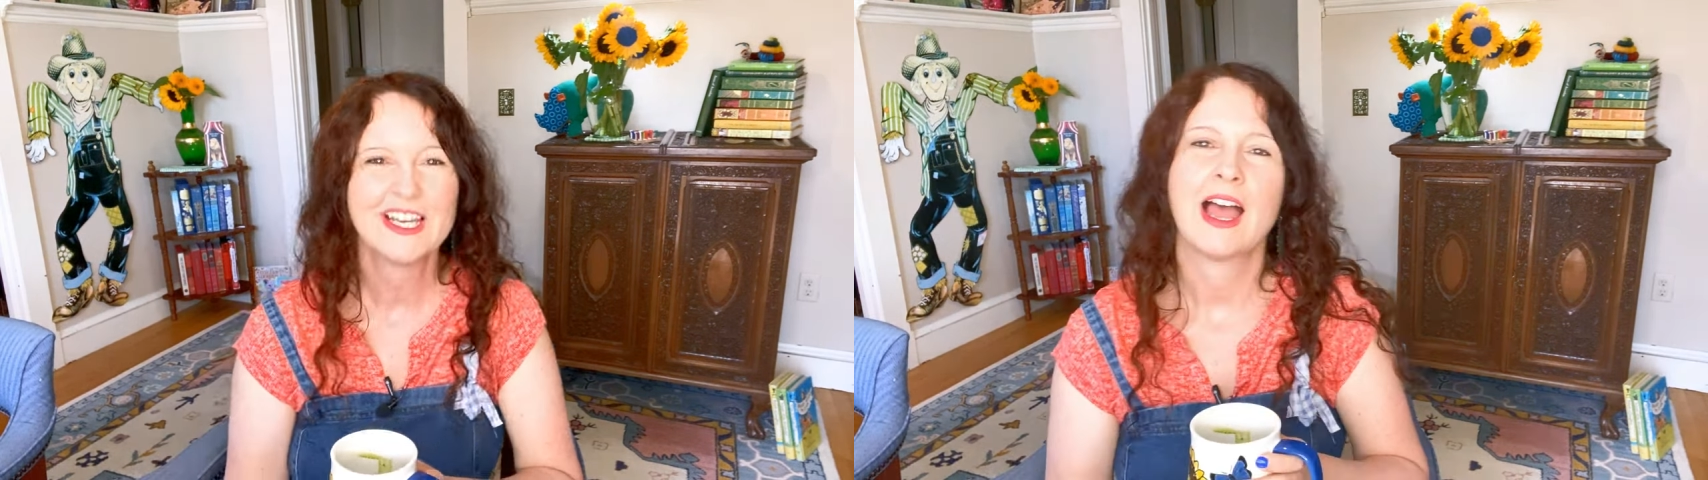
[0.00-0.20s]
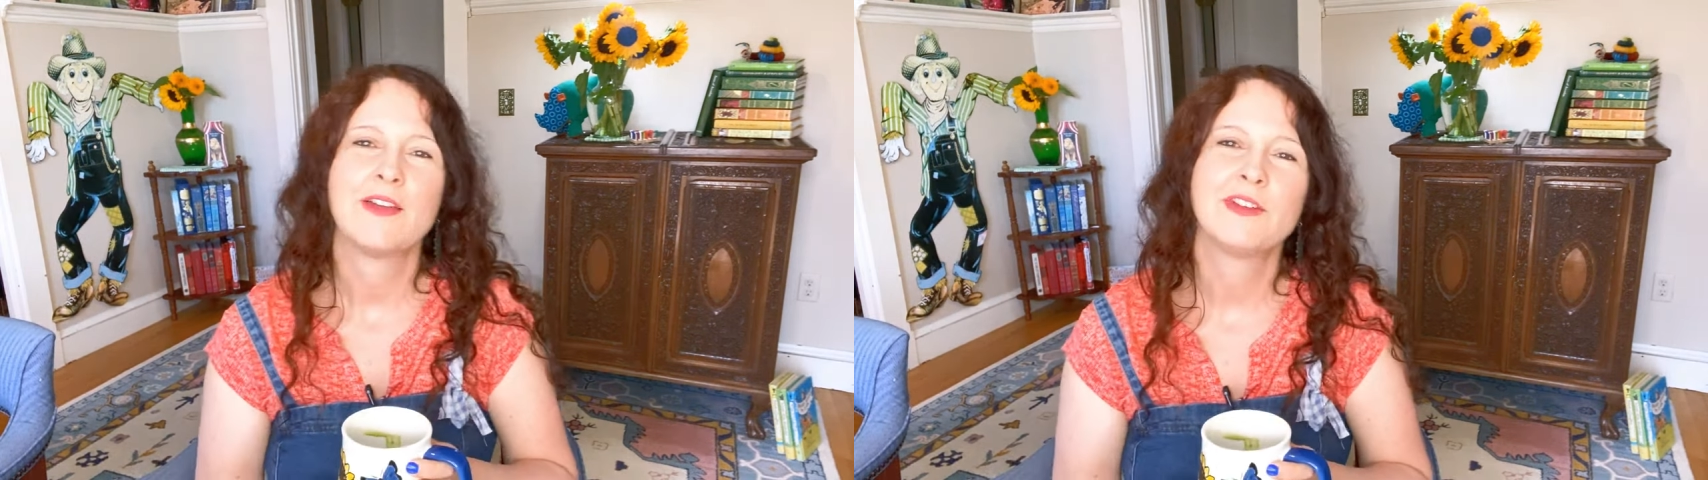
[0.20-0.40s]

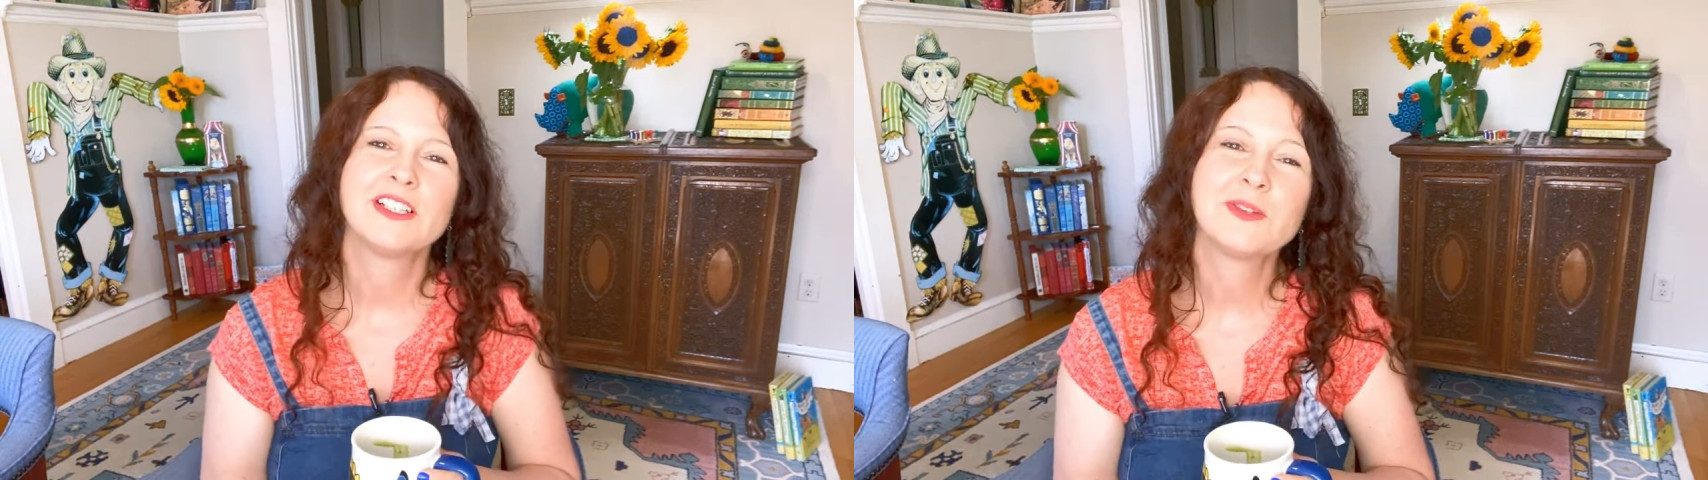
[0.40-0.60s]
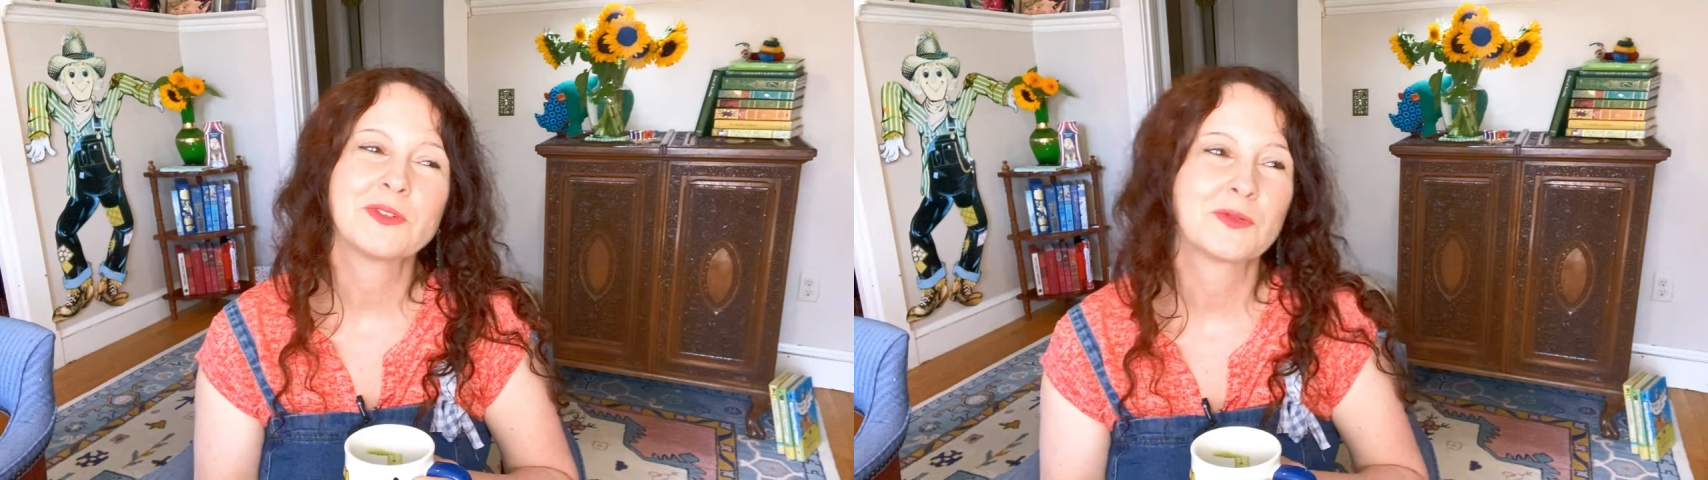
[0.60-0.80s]
I felt
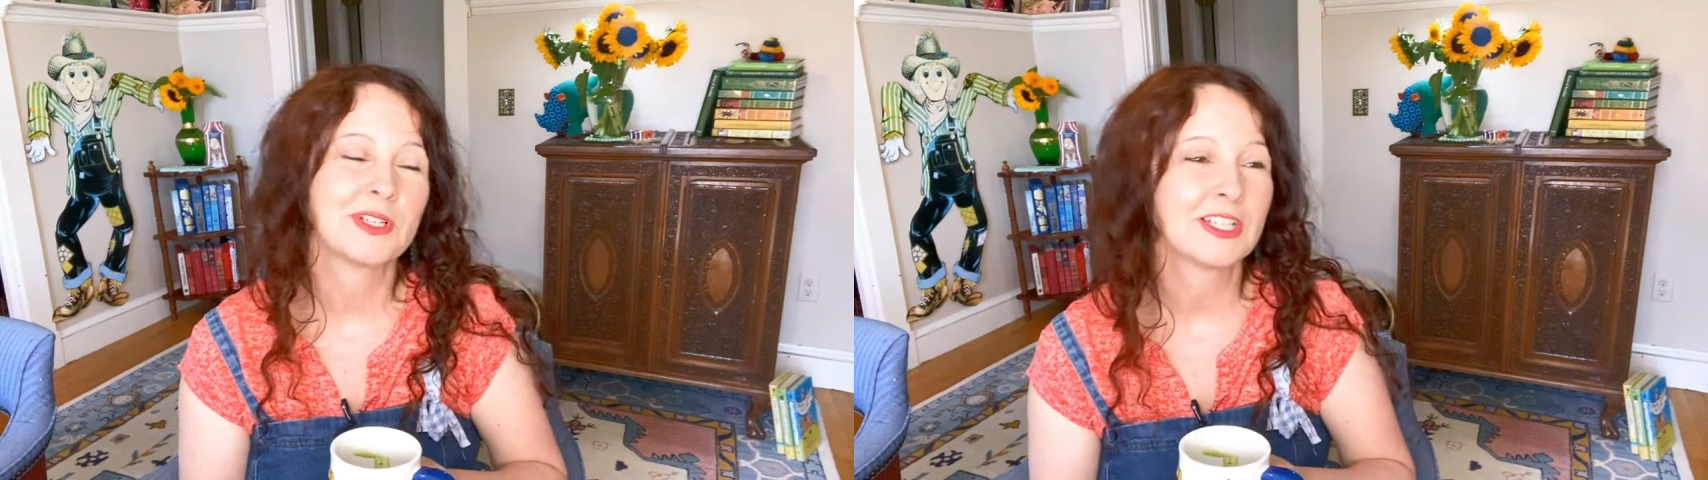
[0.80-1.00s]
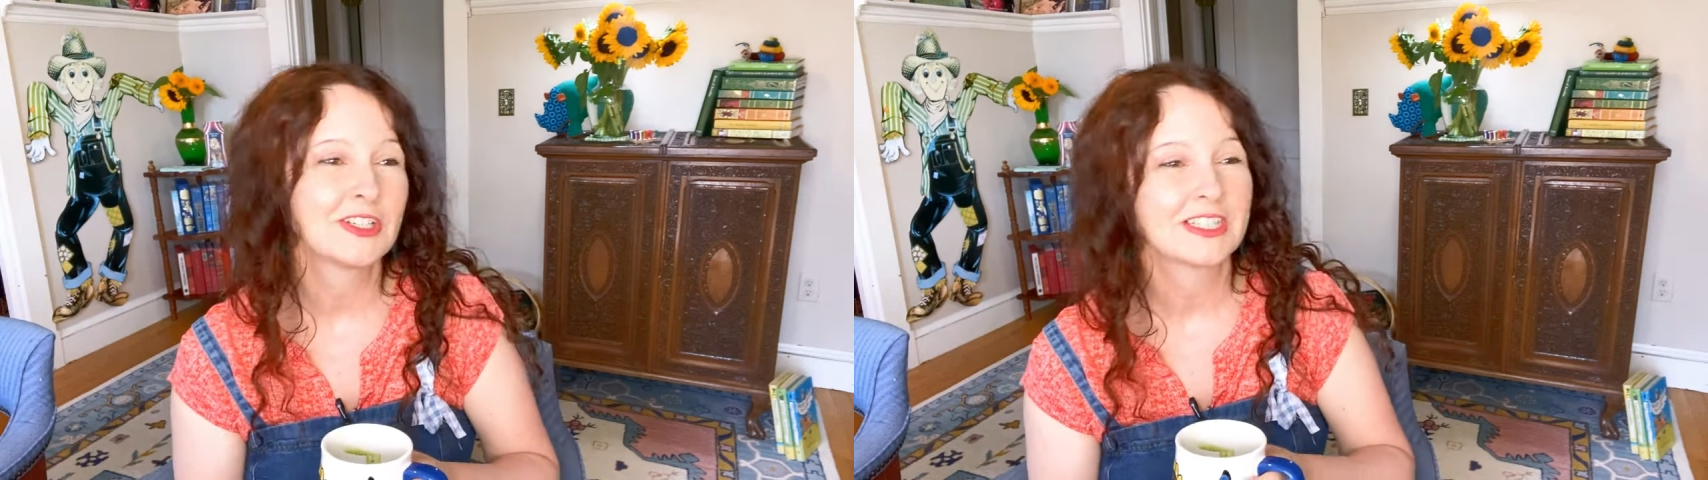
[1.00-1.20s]
it was
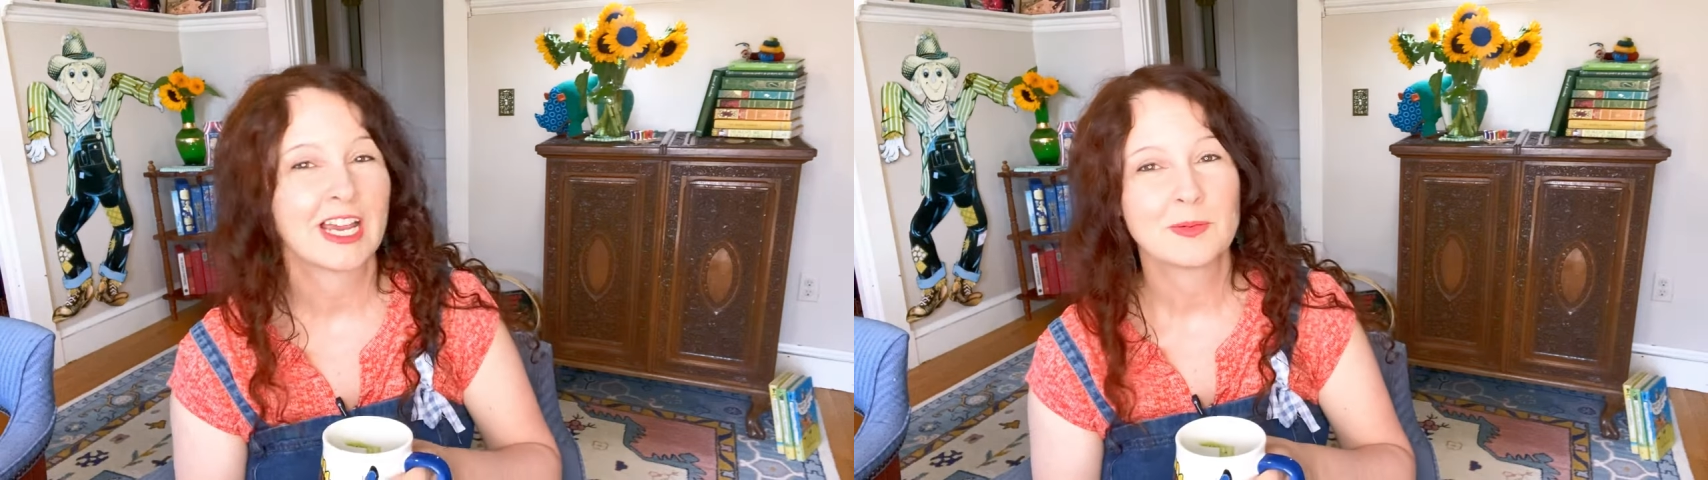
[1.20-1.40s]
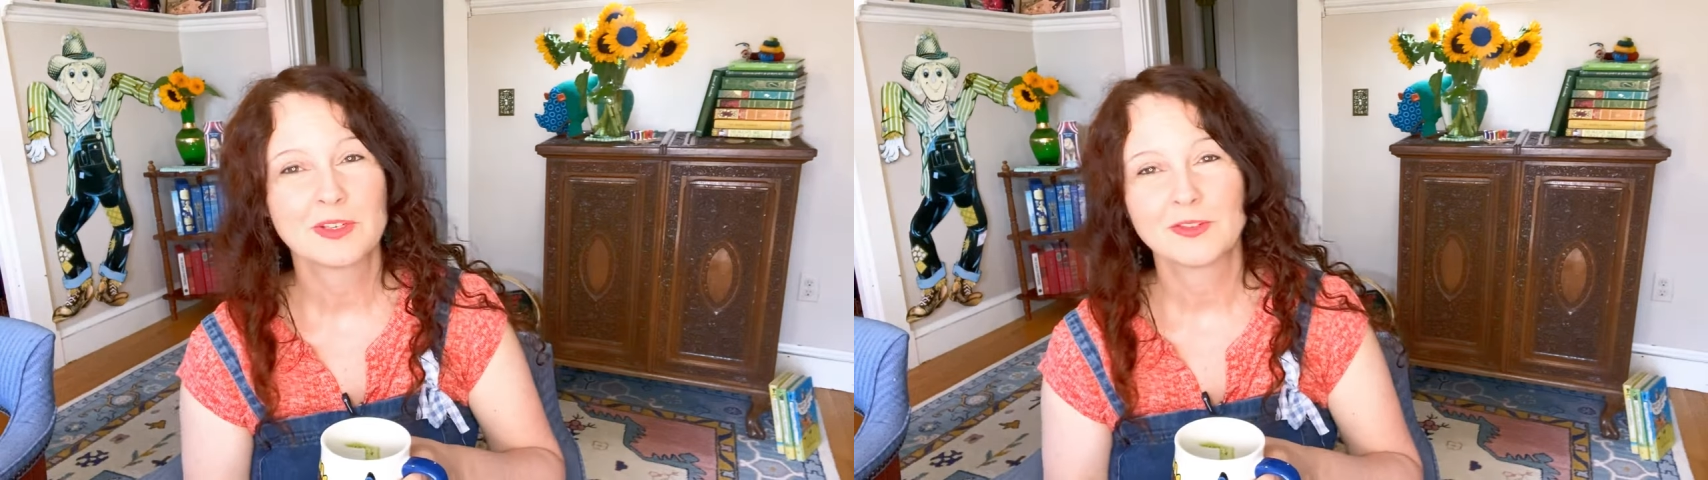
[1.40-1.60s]
really good timing